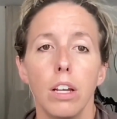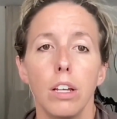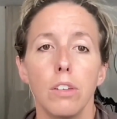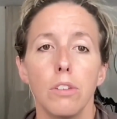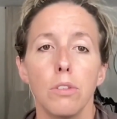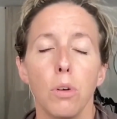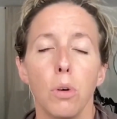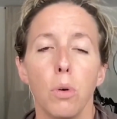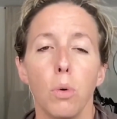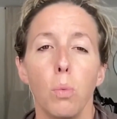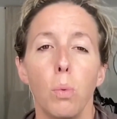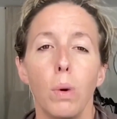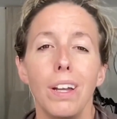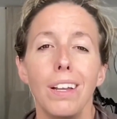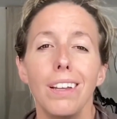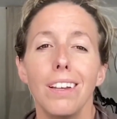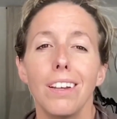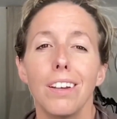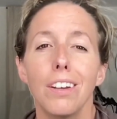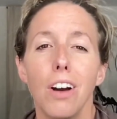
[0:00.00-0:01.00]
So
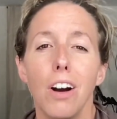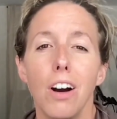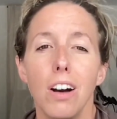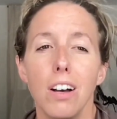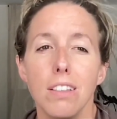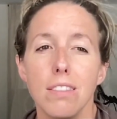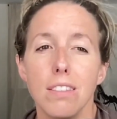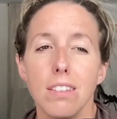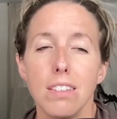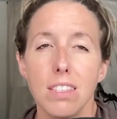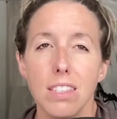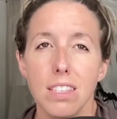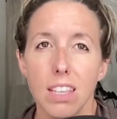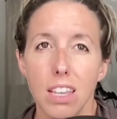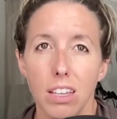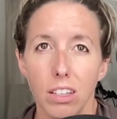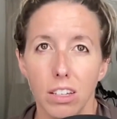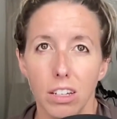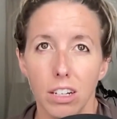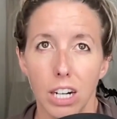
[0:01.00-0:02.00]
what causes
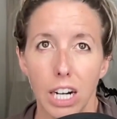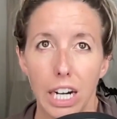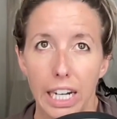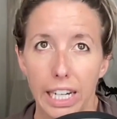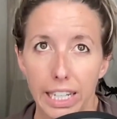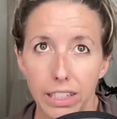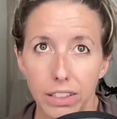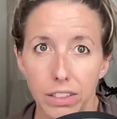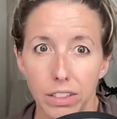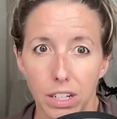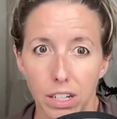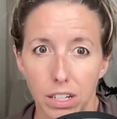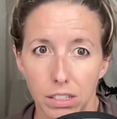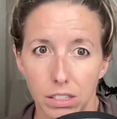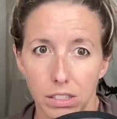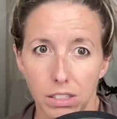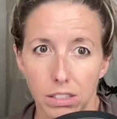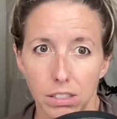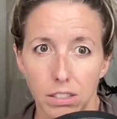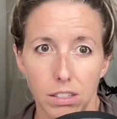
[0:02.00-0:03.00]
your height
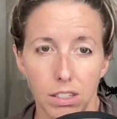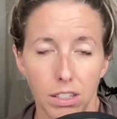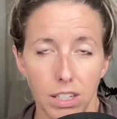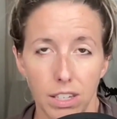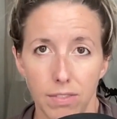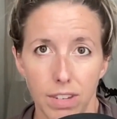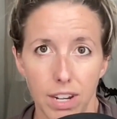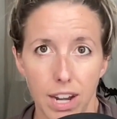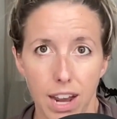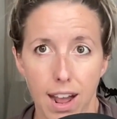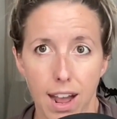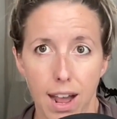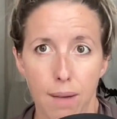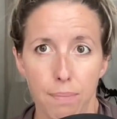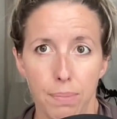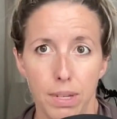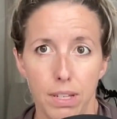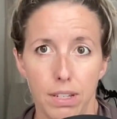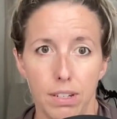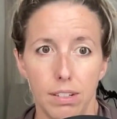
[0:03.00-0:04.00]
loss to even
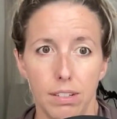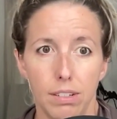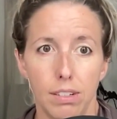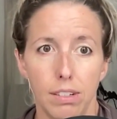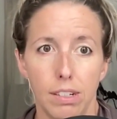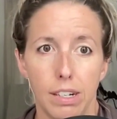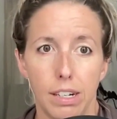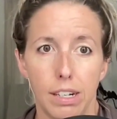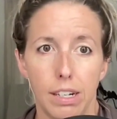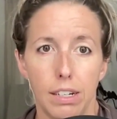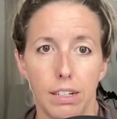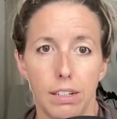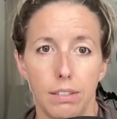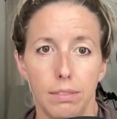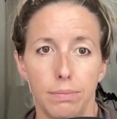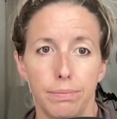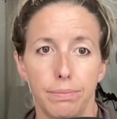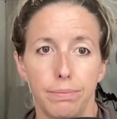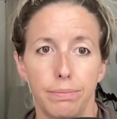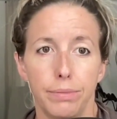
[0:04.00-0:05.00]
happen?
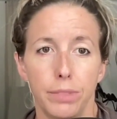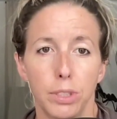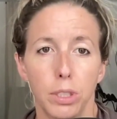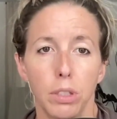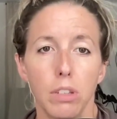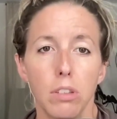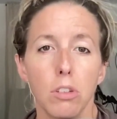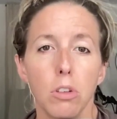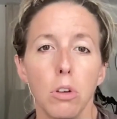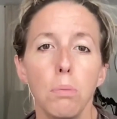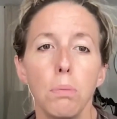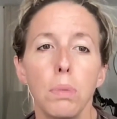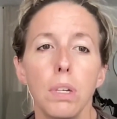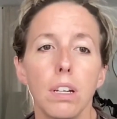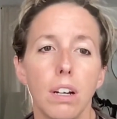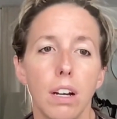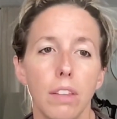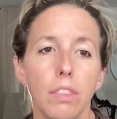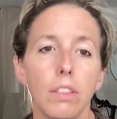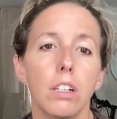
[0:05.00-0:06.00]
So let's go
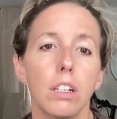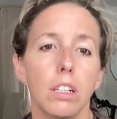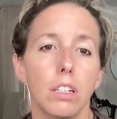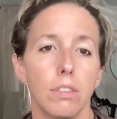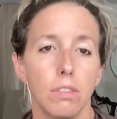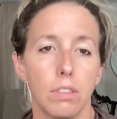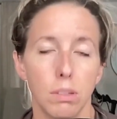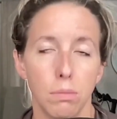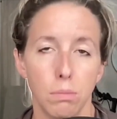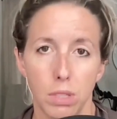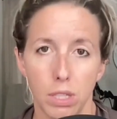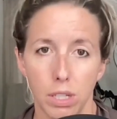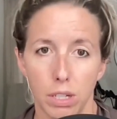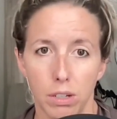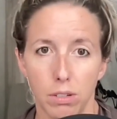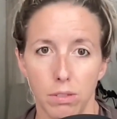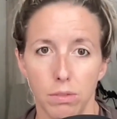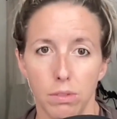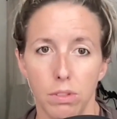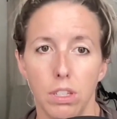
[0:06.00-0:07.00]
beyond the curves
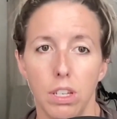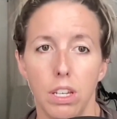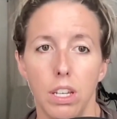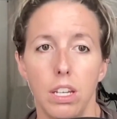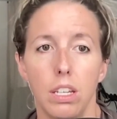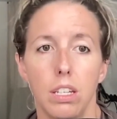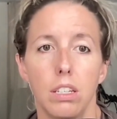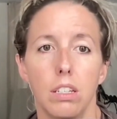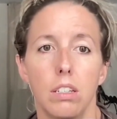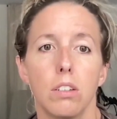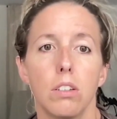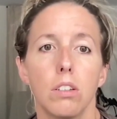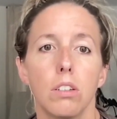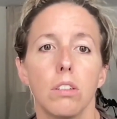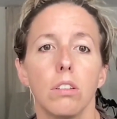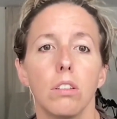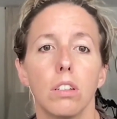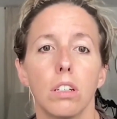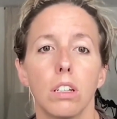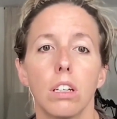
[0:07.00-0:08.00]
themselves and
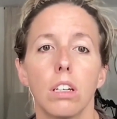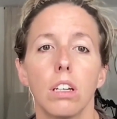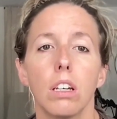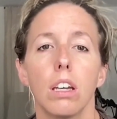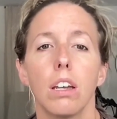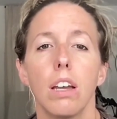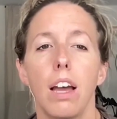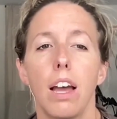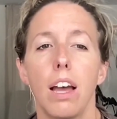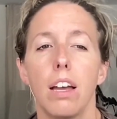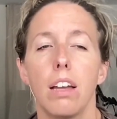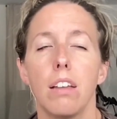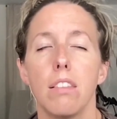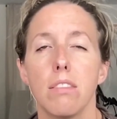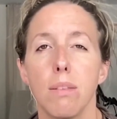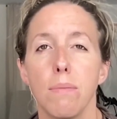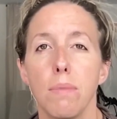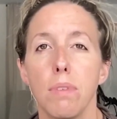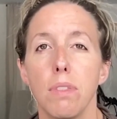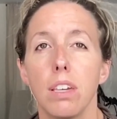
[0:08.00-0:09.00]
look at
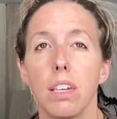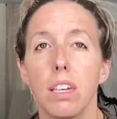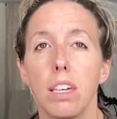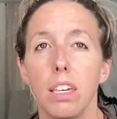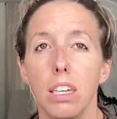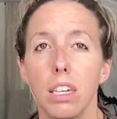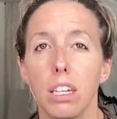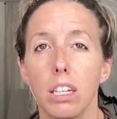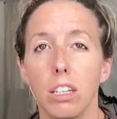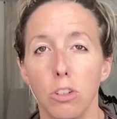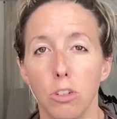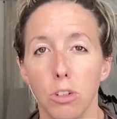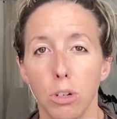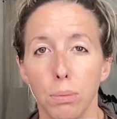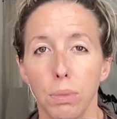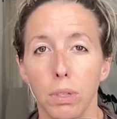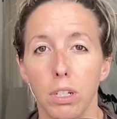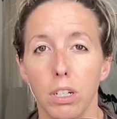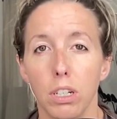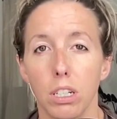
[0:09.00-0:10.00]
some of the key
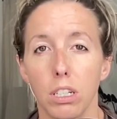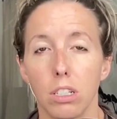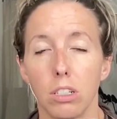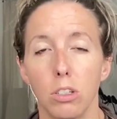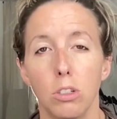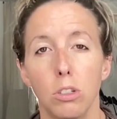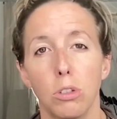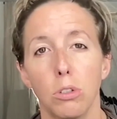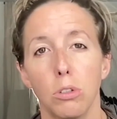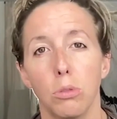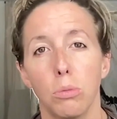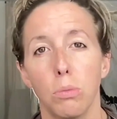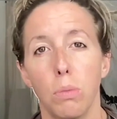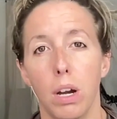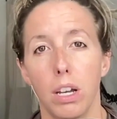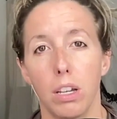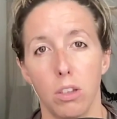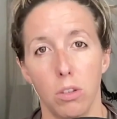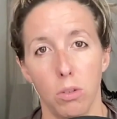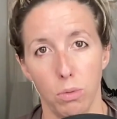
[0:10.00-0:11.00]
contributors to
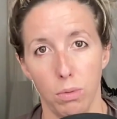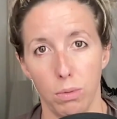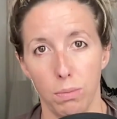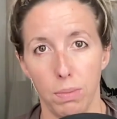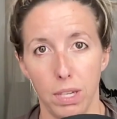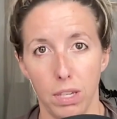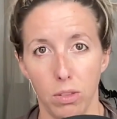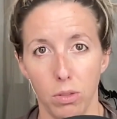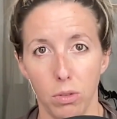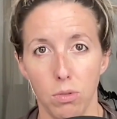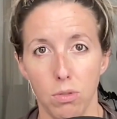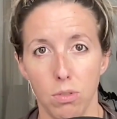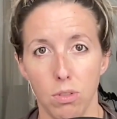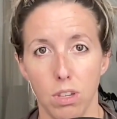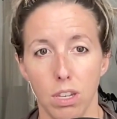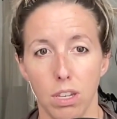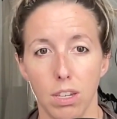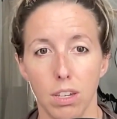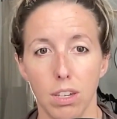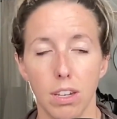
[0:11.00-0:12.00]
why you would be
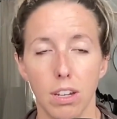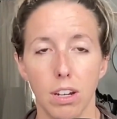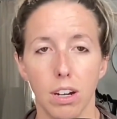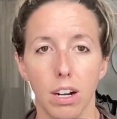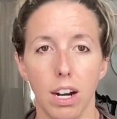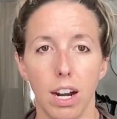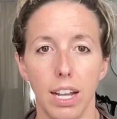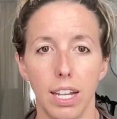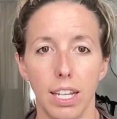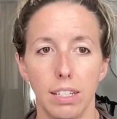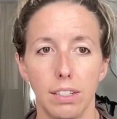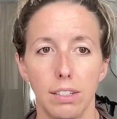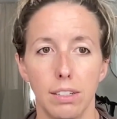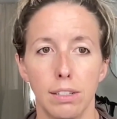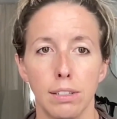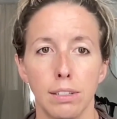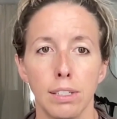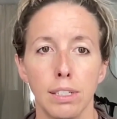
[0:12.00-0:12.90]
losing your height.